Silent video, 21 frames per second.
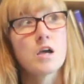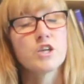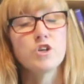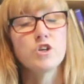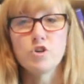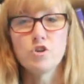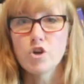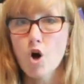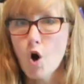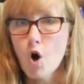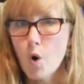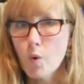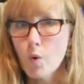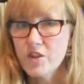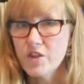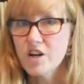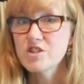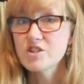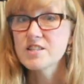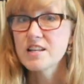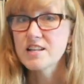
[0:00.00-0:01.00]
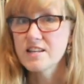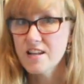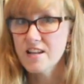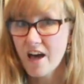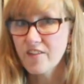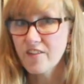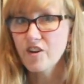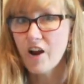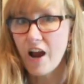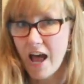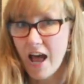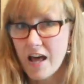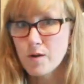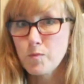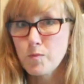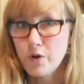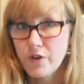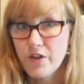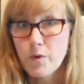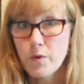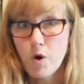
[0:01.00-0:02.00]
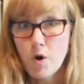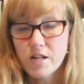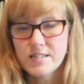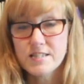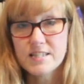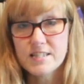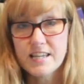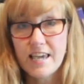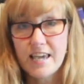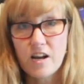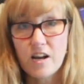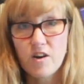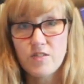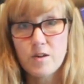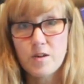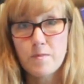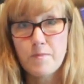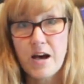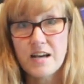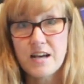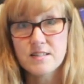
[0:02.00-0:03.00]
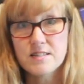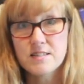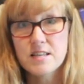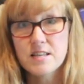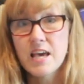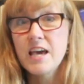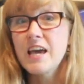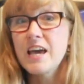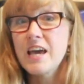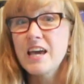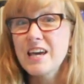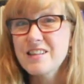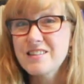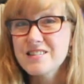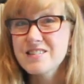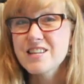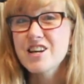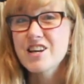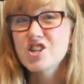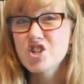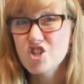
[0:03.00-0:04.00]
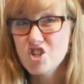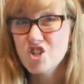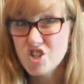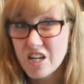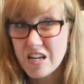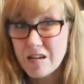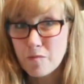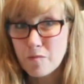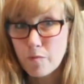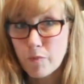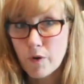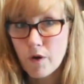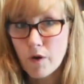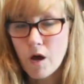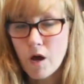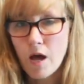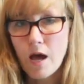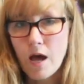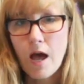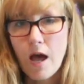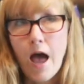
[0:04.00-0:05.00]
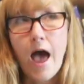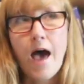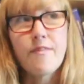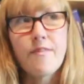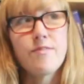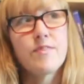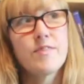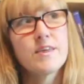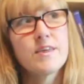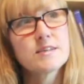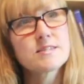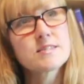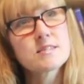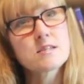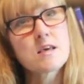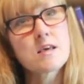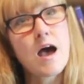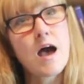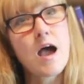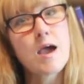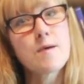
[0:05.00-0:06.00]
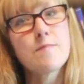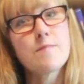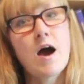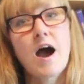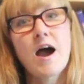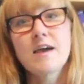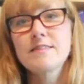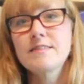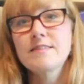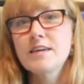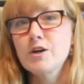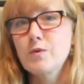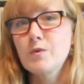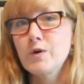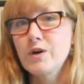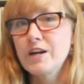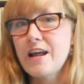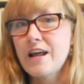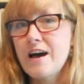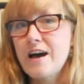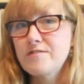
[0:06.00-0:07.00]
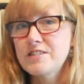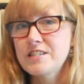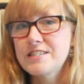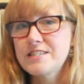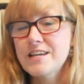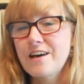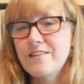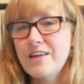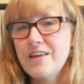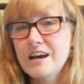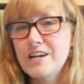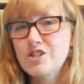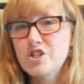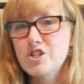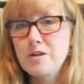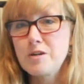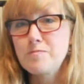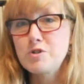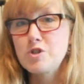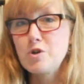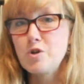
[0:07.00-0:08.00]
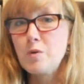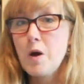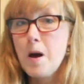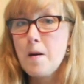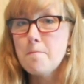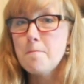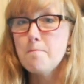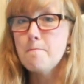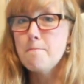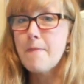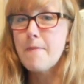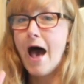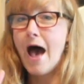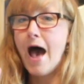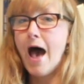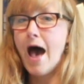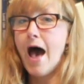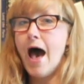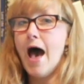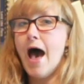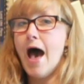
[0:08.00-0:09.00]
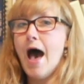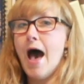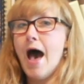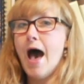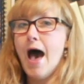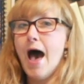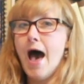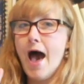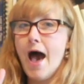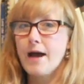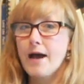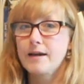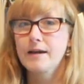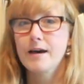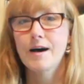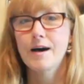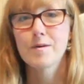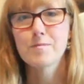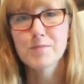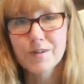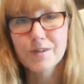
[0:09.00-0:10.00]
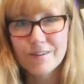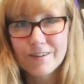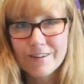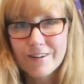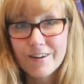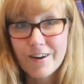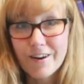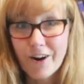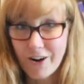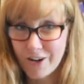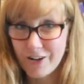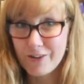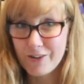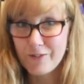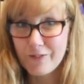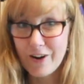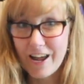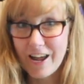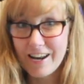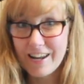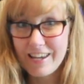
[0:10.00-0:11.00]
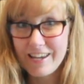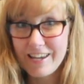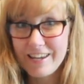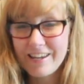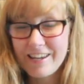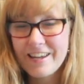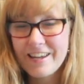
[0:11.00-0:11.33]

You know, there's another animal that wants to get on the bus. It's a sheep. And this time I think we're gonna have to tell that sheep to back up. Are you ready?